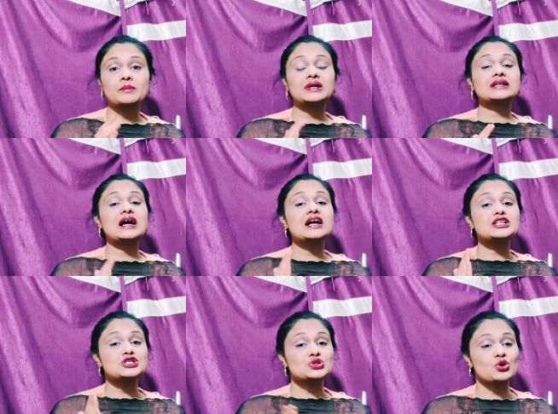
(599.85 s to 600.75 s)
but
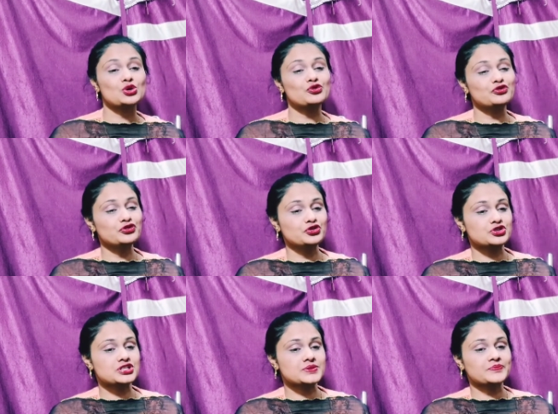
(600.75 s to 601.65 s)
can't swallow
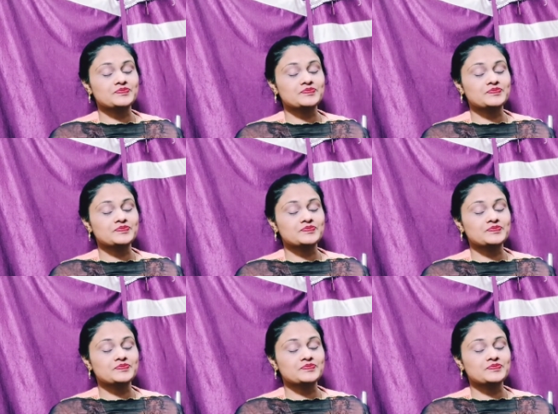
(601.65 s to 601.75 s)
food.